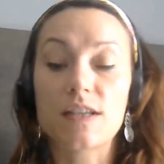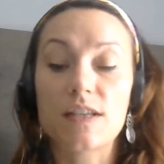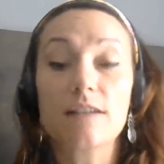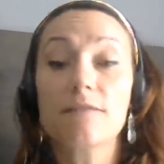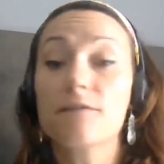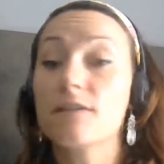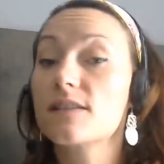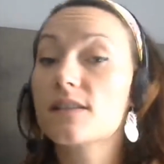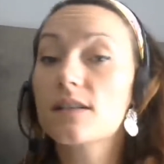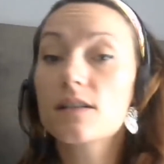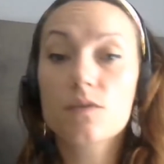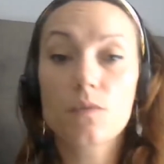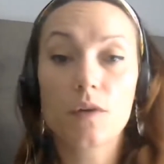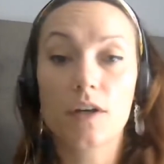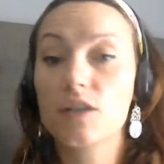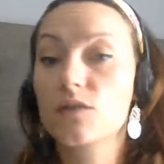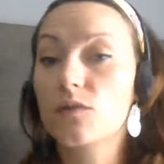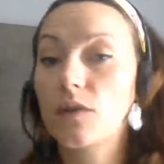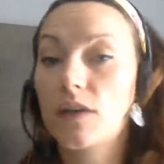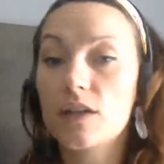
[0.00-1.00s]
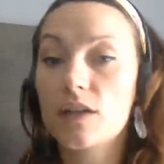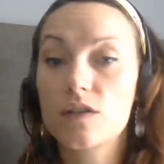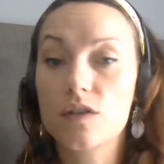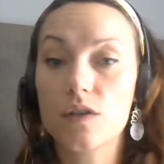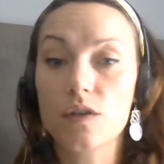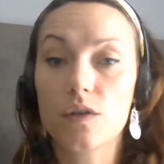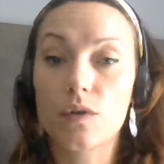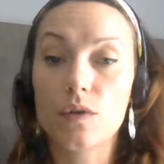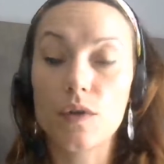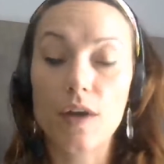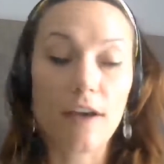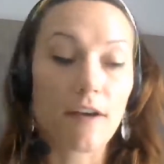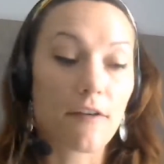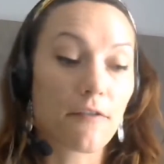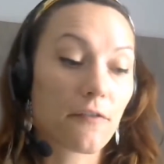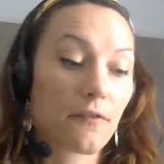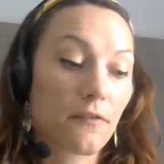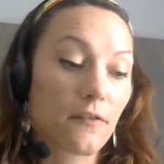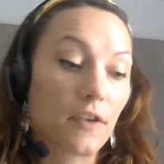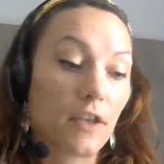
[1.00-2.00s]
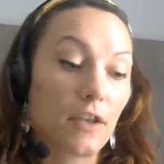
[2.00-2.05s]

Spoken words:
If it's in 2022, if,